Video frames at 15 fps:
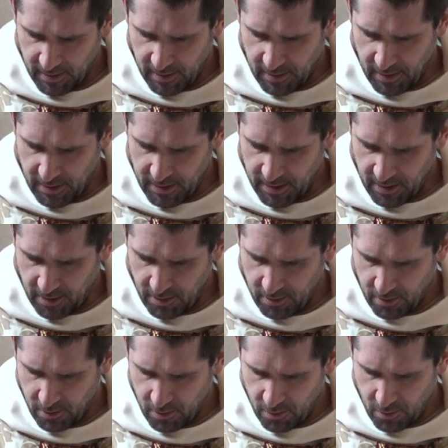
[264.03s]
I think
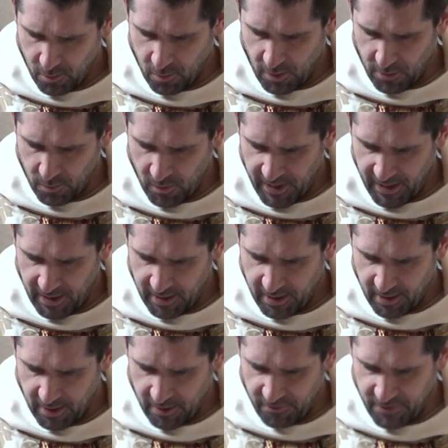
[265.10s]
one way
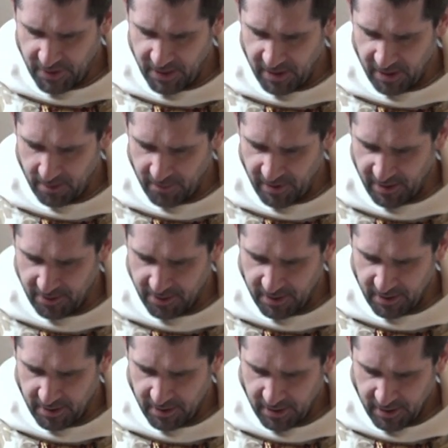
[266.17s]
of thinking about
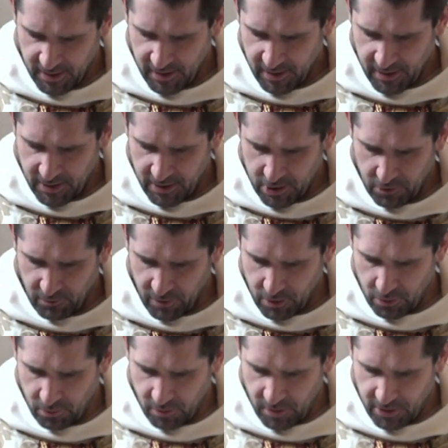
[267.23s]
it is to
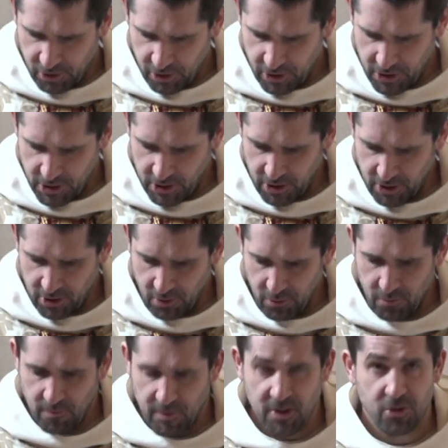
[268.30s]
recall in Jesus'
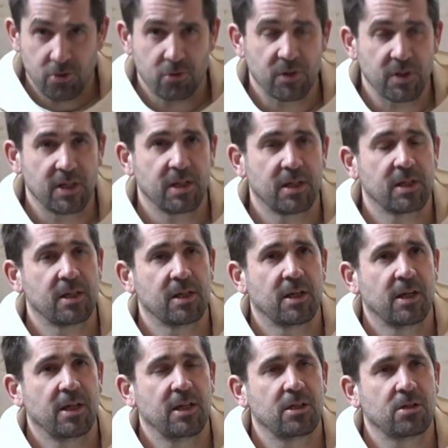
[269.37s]
own ministry
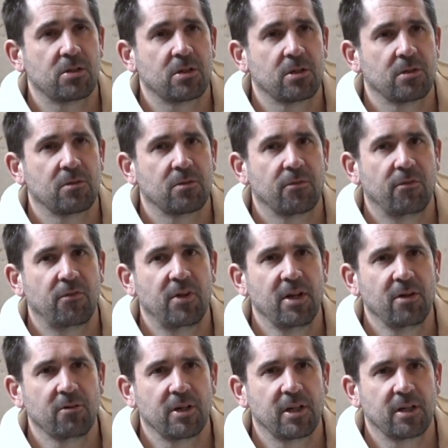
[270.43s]
his
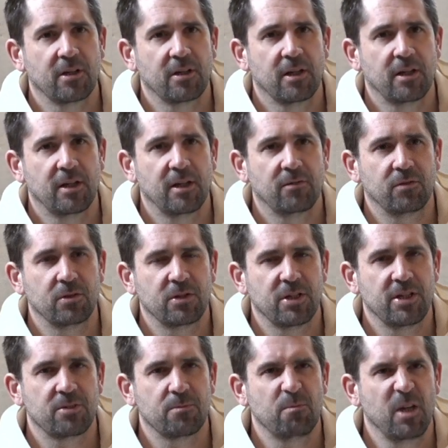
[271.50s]
varying levels,
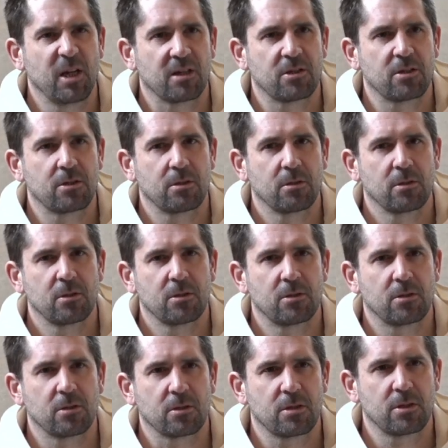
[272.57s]
his mixed
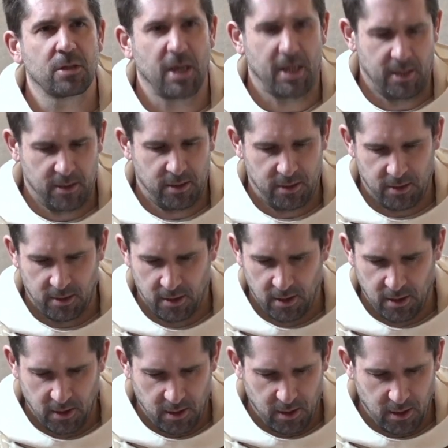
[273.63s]
success
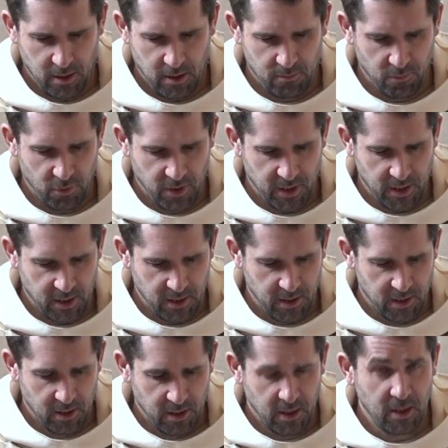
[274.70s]
in bringing
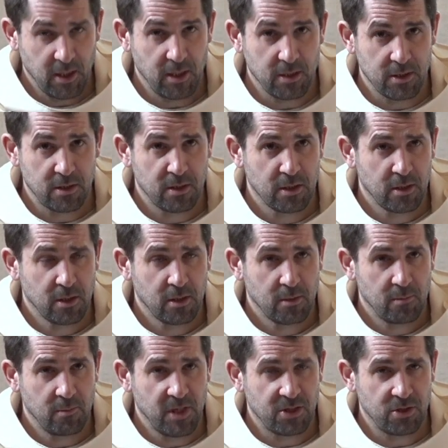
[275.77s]
his
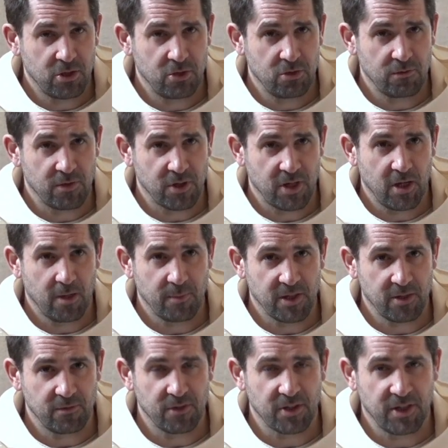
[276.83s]
message of the coming
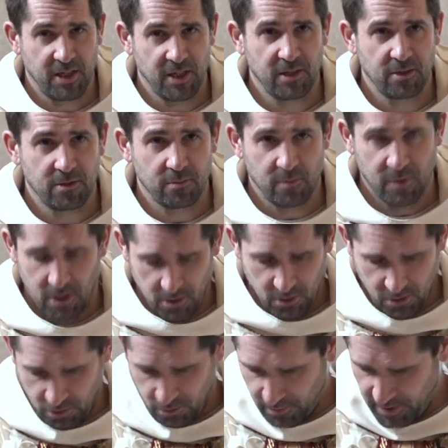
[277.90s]
of the kingdom
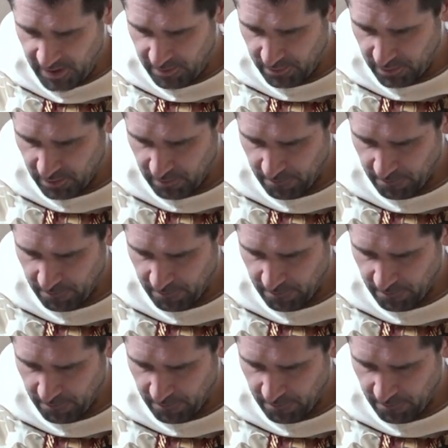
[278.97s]
to people,